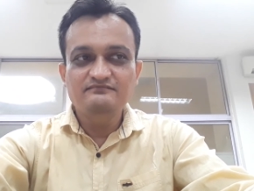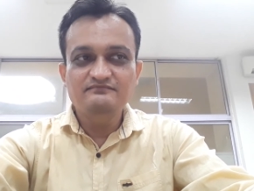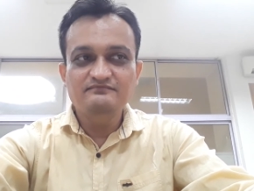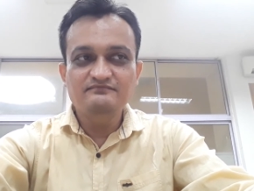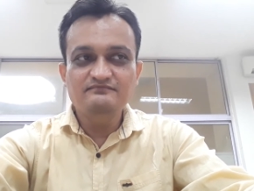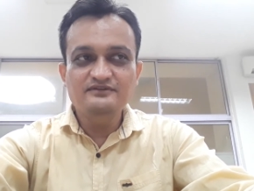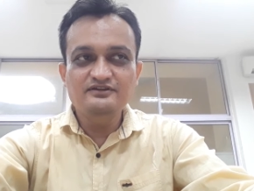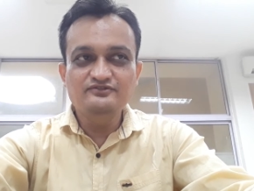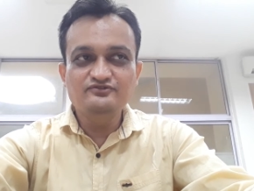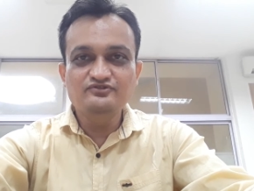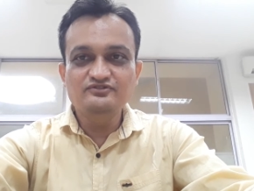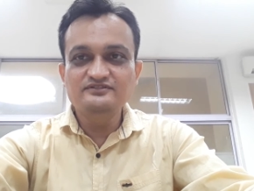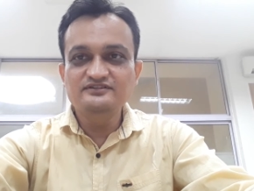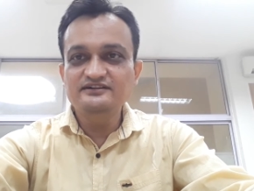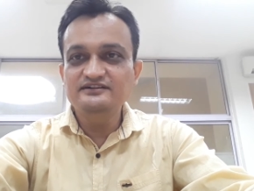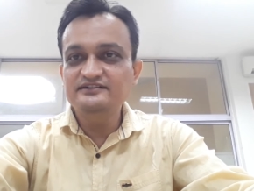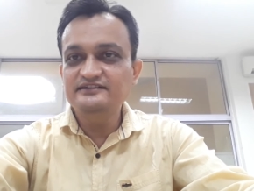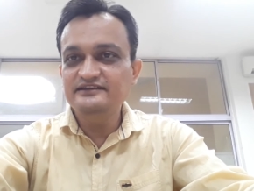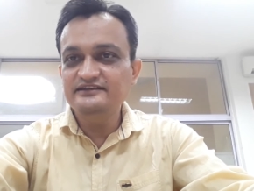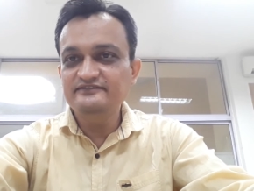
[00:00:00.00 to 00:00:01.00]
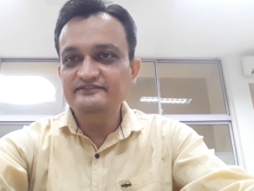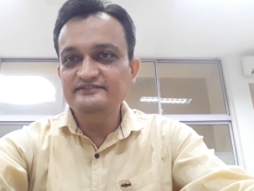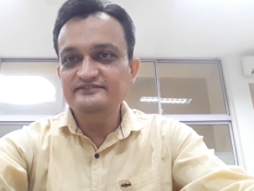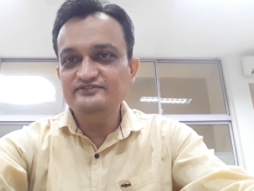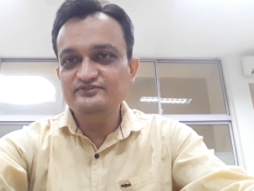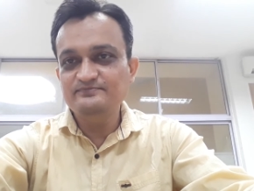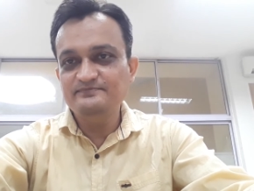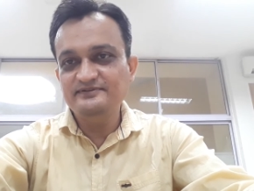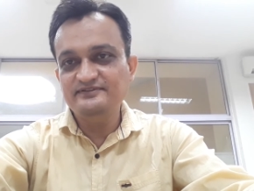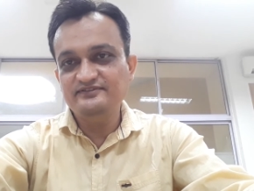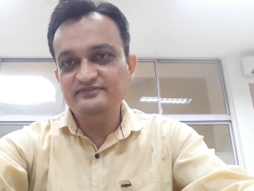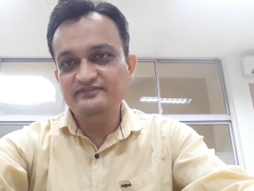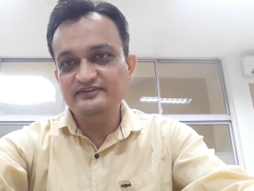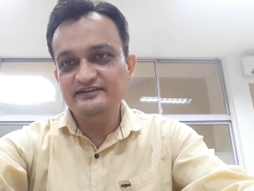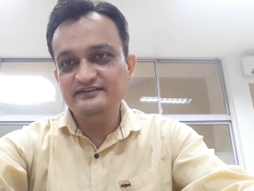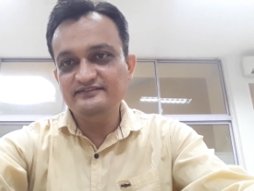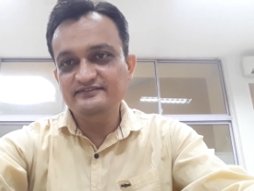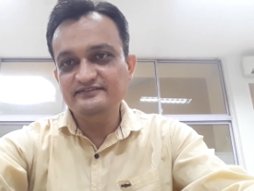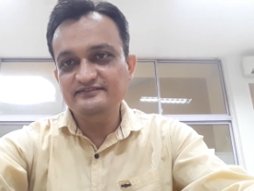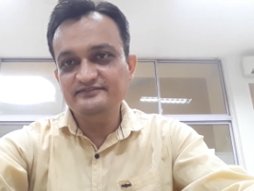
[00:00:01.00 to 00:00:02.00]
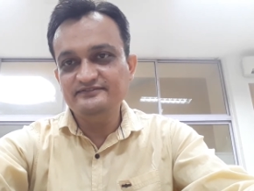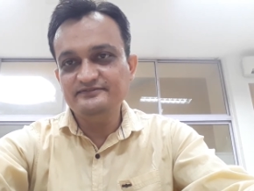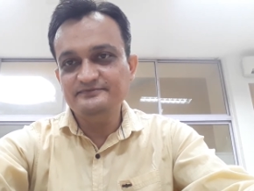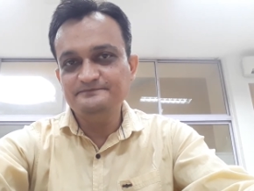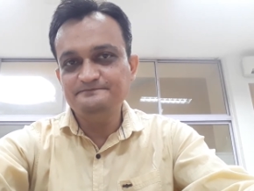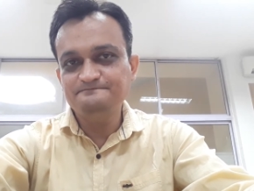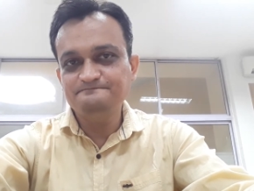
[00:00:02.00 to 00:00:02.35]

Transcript: based on the given specifications,